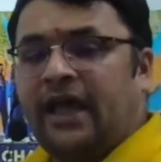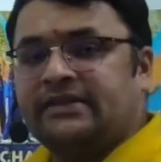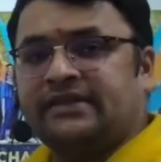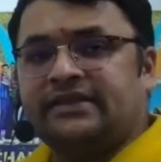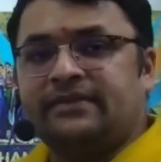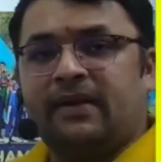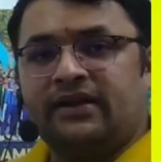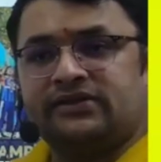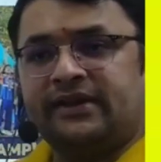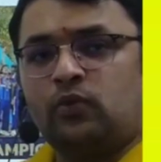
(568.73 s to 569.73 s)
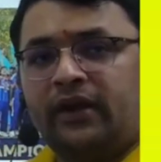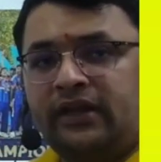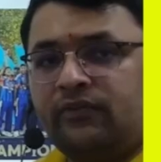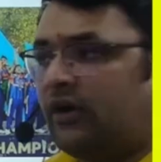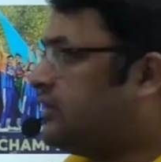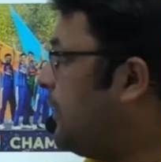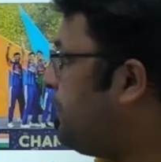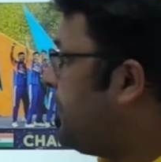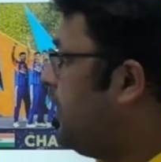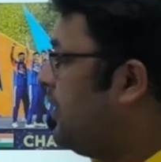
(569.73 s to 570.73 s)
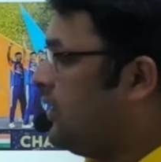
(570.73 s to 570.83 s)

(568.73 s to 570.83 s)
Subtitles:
ICC Men's T20 World Cup